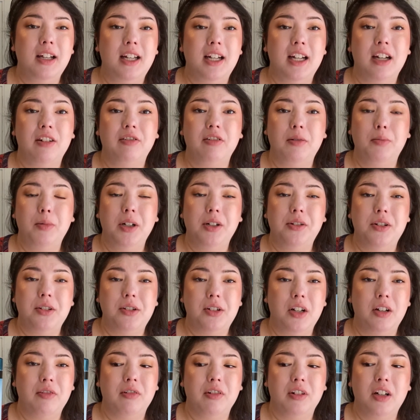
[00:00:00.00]
and I've repurchased
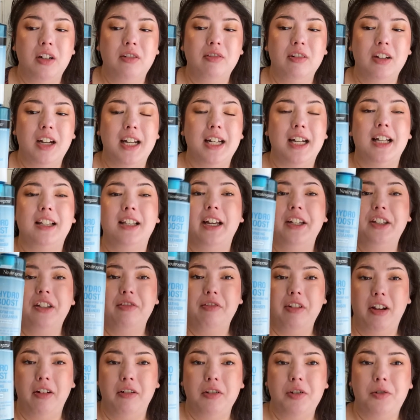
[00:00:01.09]
over and over, and I like the
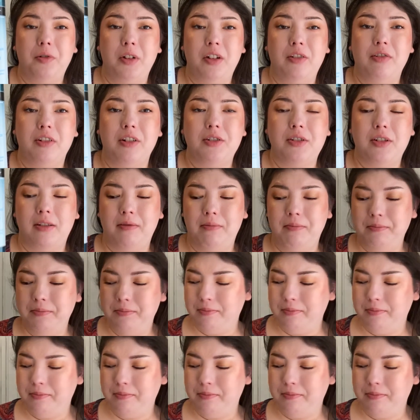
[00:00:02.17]
fragrance-free version.